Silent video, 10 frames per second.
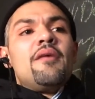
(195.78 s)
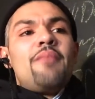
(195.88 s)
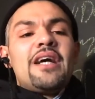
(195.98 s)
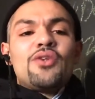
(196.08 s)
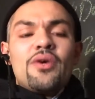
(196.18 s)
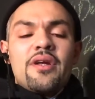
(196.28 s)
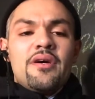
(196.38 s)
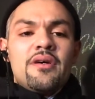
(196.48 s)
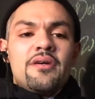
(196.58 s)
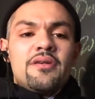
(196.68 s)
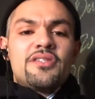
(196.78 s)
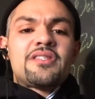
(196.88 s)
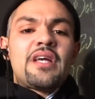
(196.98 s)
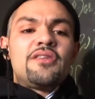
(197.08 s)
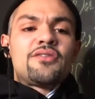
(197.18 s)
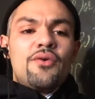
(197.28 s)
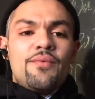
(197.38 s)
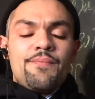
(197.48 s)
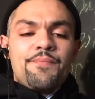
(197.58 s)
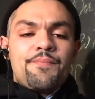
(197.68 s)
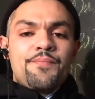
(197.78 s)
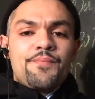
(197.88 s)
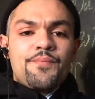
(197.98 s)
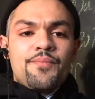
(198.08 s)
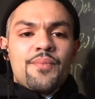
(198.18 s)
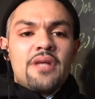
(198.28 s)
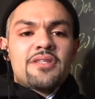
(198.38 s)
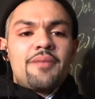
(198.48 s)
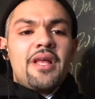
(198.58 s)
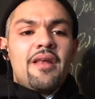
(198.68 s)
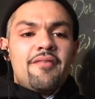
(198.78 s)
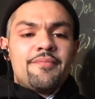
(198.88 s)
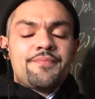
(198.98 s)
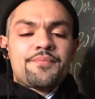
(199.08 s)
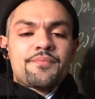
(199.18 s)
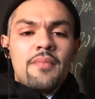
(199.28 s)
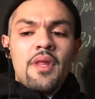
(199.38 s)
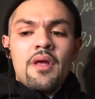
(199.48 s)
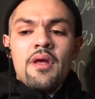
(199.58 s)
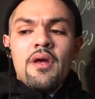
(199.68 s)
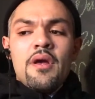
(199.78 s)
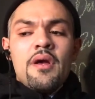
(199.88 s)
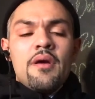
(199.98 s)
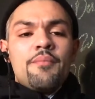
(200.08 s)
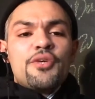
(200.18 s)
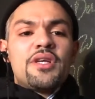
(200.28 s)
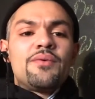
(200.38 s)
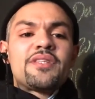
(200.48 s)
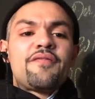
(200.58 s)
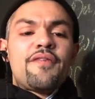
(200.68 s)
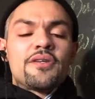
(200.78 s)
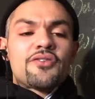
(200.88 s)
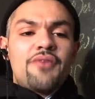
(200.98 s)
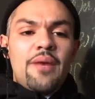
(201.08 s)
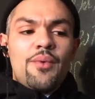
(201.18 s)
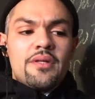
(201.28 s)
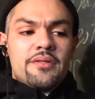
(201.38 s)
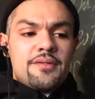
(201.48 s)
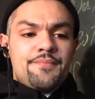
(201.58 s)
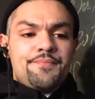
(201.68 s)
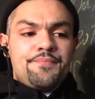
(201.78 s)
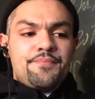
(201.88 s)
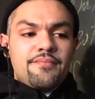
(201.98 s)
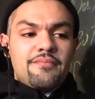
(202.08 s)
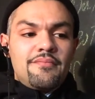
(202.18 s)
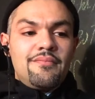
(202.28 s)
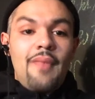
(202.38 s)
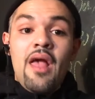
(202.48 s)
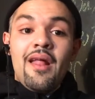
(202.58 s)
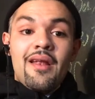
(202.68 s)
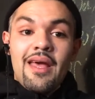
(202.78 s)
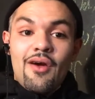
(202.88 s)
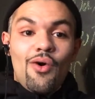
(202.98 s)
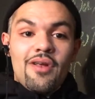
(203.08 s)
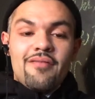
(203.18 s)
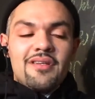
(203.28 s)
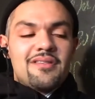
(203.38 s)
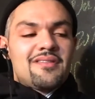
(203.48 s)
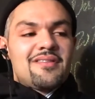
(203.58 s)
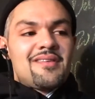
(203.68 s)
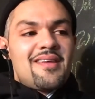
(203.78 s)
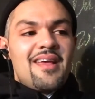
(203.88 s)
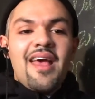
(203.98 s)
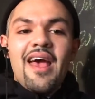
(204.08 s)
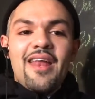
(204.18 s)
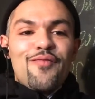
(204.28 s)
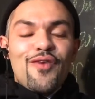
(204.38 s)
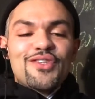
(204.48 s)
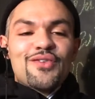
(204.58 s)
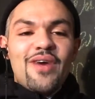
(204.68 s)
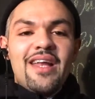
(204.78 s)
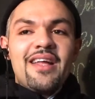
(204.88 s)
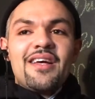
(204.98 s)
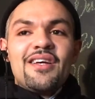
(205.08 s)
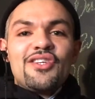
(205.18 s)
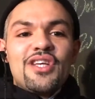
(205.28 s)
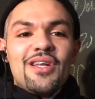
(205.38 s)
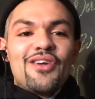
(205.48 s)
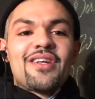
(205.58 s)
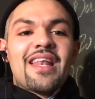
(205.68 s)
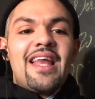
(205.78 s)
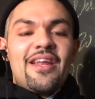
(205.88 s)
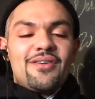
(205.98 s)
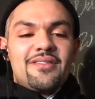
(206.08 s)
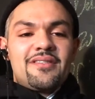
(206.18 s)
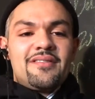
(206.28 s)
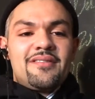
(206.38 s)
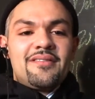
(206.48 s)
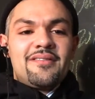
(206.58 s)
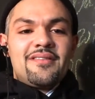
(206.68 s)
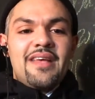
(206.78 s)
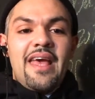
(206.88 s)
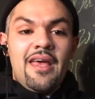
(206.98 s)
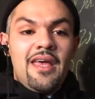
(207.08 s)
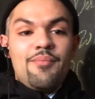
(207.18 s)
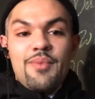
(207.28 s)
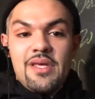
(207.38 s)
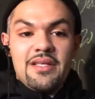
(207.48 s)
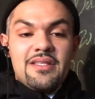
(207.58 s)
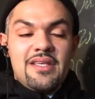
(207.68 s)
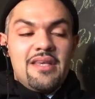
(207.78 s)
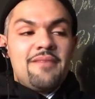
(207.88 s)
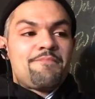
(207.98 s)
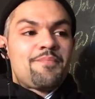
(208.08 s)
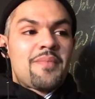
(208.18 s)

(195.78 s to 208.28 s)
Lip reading: My daughter, she's 10 years old. She's gonna be 11. But she was in first grade once, like all of us. And in first grade, she learned letters, A, B, C.